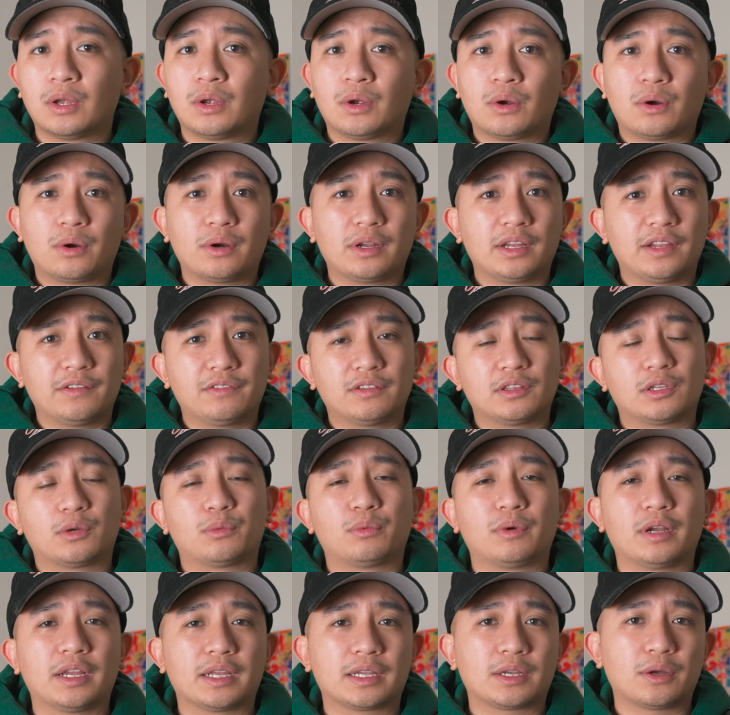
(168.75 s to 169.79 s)
or even the
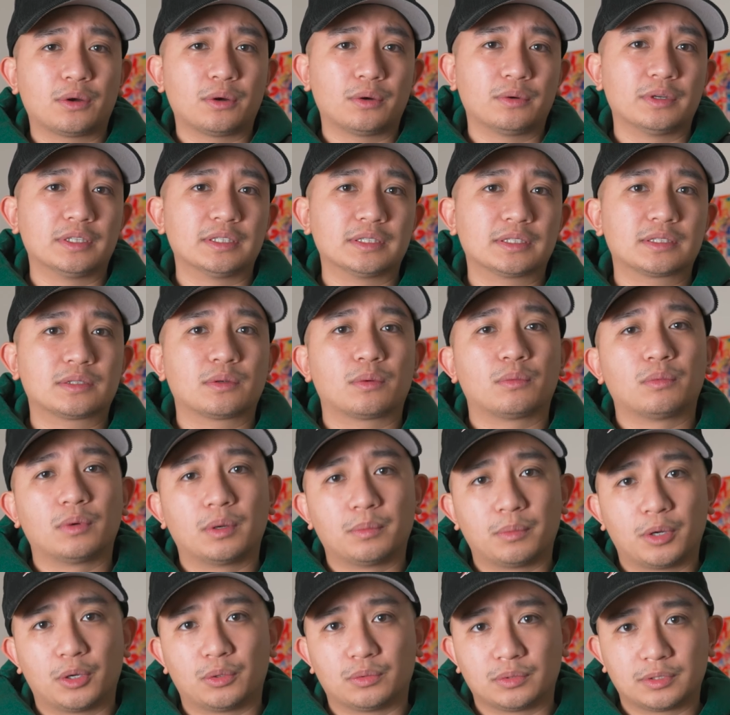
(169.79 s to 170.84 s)
Rick Owens
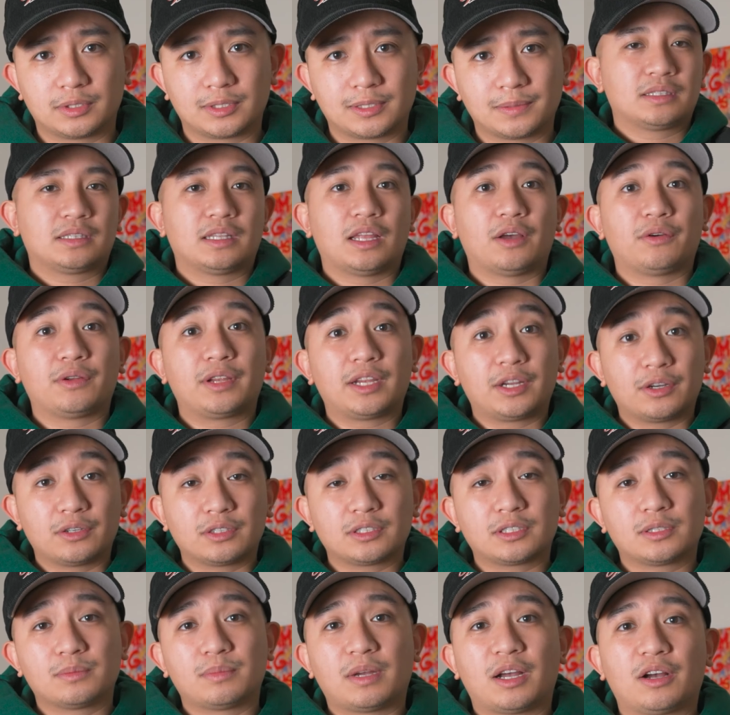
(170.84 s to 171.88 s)
Ramones. Now here are
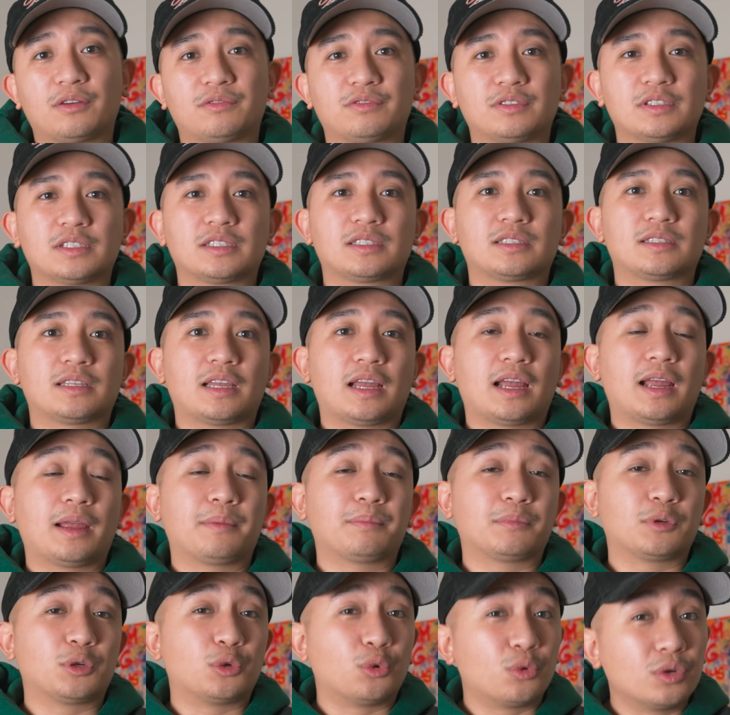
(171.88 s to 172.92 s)
some outfits that
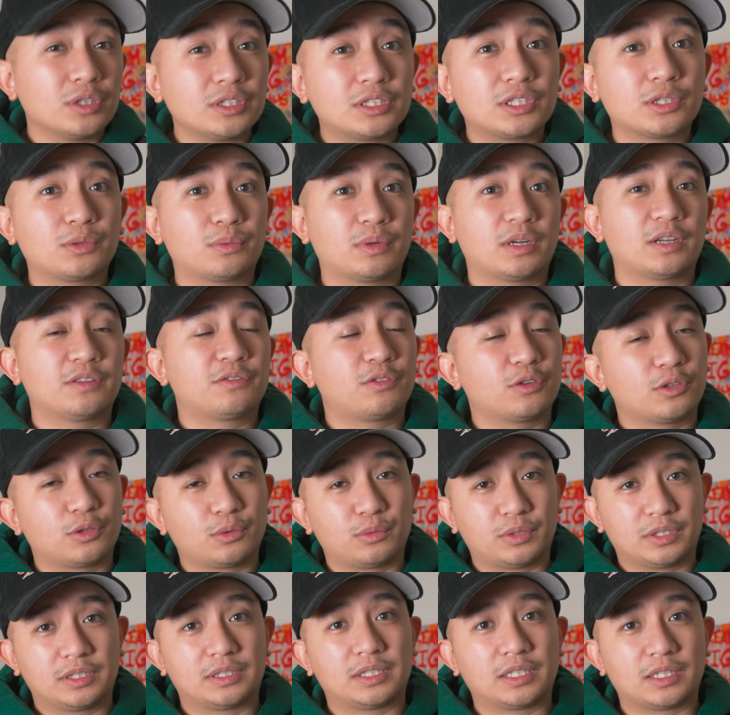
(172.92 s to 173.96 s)
I'm going to wear for the
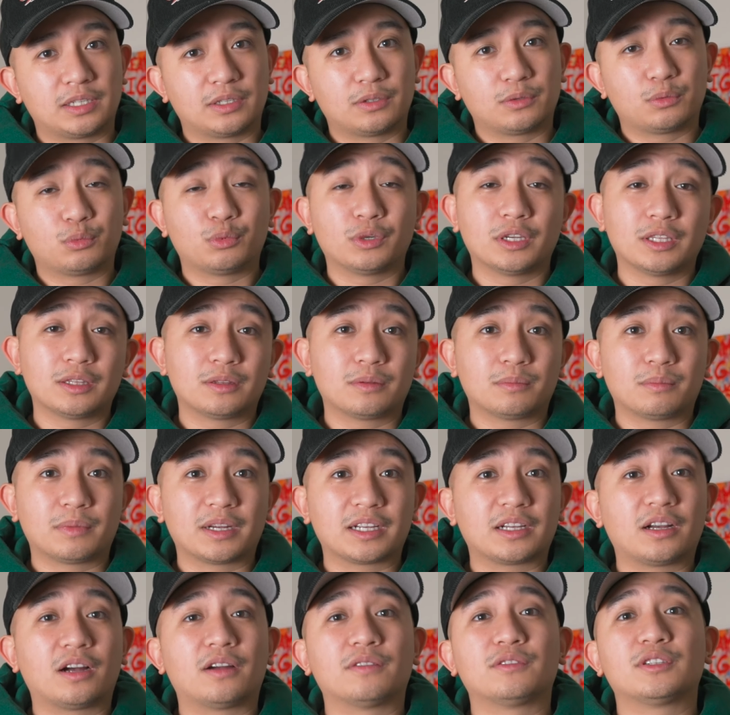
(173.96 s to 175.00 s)
winter with my
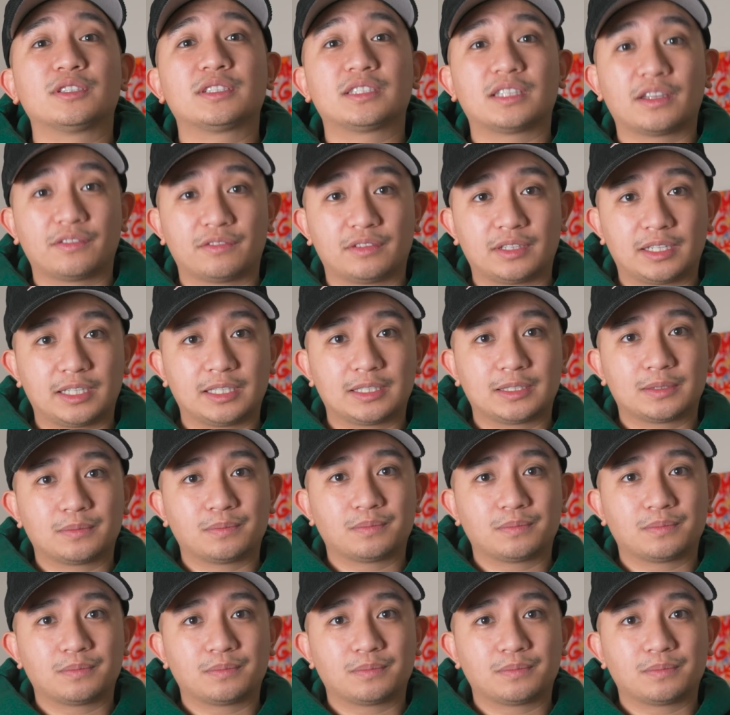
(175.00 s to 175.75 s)
Converse 70s.